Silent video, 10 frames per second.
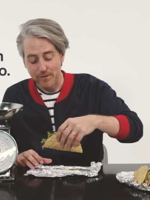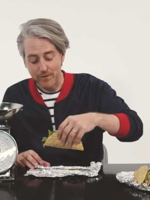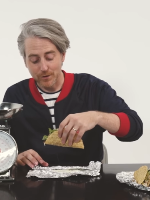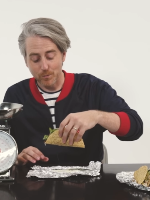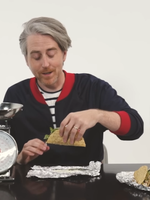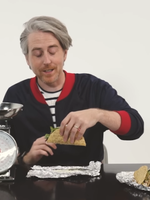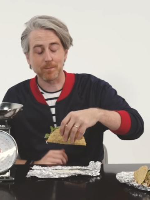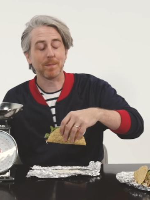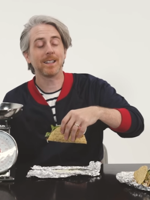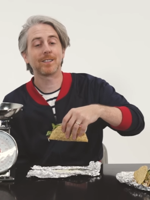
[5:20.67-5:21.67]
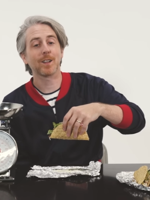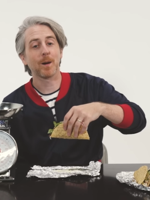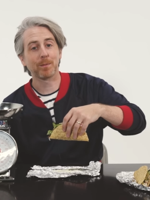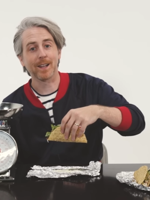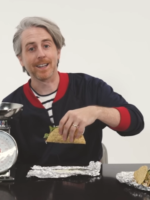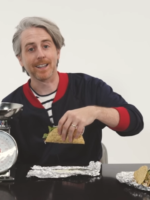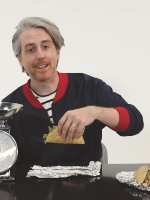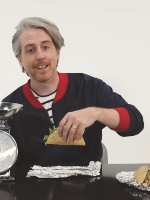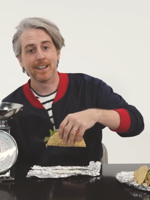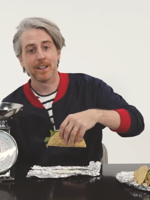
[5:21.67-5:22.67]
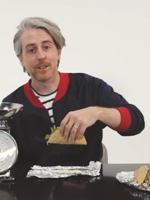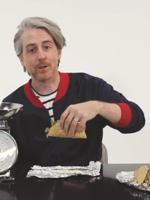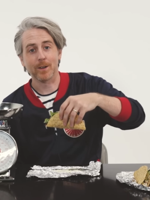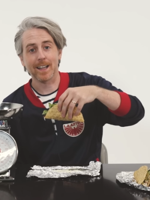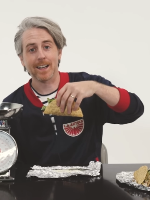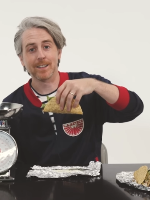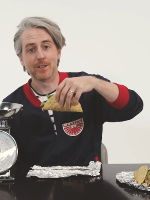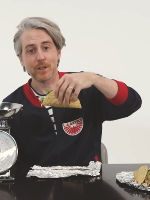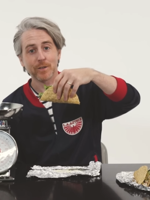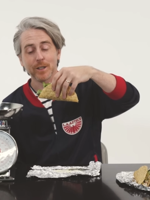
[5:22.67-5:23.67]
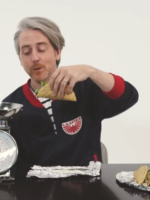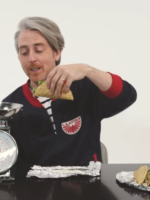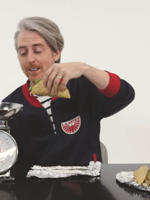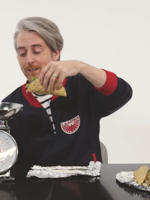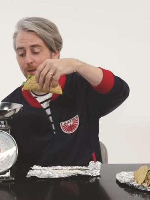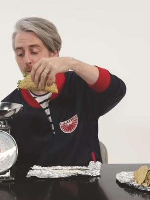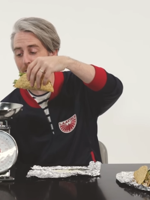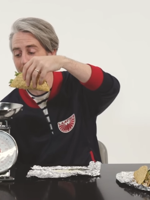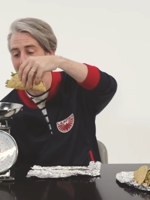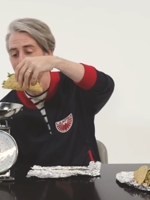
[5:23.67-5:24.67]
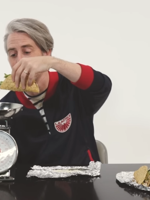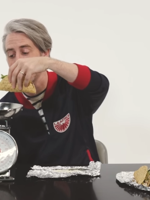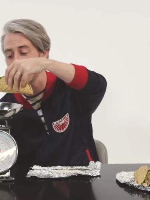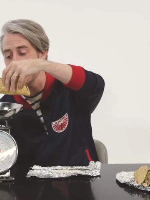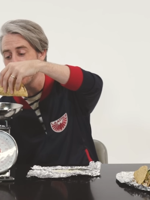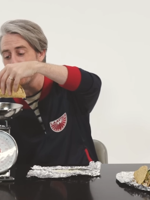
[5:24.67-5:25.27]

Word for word: This one has meats aplenty. So it has different ingredients than the one that they weighed,